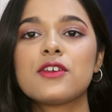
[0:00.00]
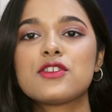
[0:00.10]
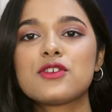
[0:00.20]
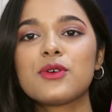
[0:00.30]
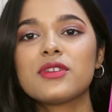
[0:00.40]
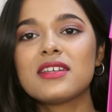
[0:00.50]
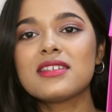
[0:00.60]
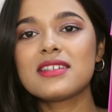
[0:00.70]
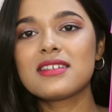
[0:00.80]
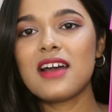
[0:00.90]
So
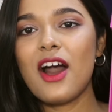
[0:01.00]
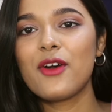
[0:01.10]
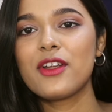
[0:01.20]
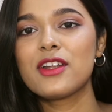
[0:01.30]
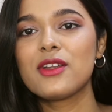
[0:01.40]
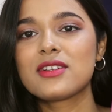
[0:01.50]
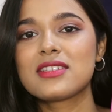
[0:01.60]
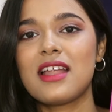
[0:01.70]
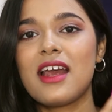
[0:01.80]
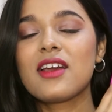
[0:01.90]
this is how it
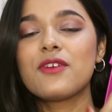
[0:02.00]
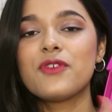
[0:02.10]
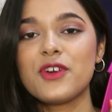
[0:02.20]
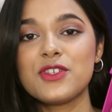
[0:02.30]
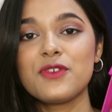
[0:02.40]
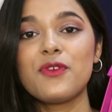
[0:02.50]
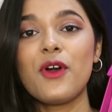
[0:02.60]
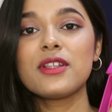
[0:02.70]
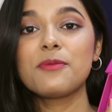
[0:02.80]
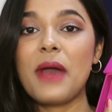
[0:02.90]
looks like. First of
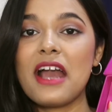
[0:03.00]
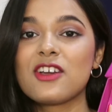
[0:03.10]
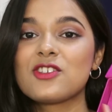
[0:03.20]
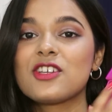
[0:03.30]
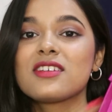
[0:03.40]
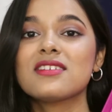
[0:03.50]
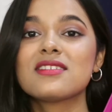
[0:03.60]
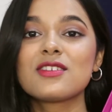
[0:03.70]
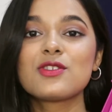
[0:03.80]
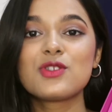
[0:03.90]
all, the packaging
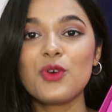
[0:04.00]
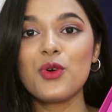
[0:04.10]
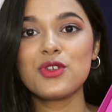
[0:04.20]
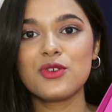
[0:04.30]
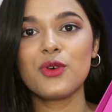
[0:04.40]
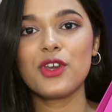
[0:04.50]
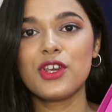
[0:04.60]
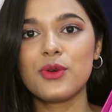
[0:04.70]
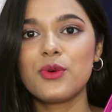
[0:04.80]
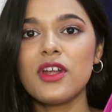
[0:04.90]
is so
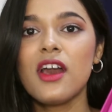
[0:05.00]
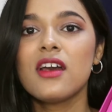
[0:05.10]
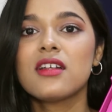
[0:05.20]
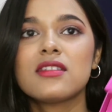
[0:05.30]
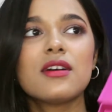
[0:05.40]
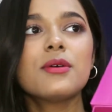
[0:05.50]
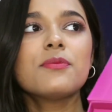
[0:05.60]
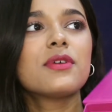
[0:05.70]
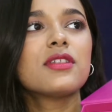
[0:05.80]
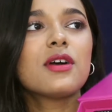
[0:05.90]
cute.
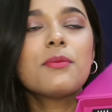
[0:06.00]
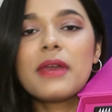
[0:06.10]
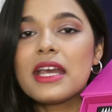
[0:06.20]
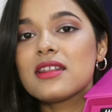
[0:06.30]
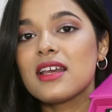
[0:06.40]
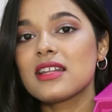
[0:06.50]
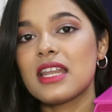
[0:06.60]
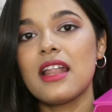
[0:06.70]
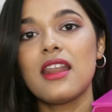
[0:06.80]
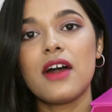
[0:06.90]
The main thing that
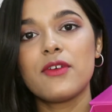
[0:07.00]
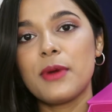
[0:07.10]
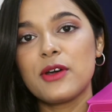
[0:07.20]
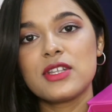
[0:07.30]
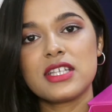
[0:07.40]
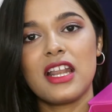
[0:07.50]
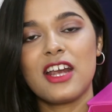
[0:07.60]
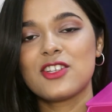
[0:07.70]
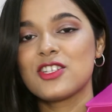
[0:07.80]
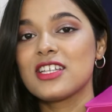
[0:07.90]
I love about this
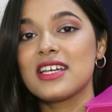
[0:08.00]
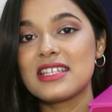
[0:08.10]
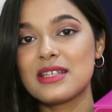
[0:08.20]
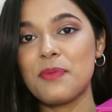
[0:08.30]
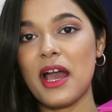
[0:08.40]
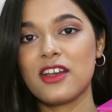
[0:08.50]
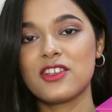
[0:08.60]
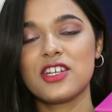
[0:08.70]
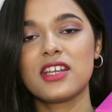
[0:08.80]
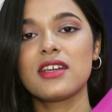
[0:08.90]
collection is the packaging.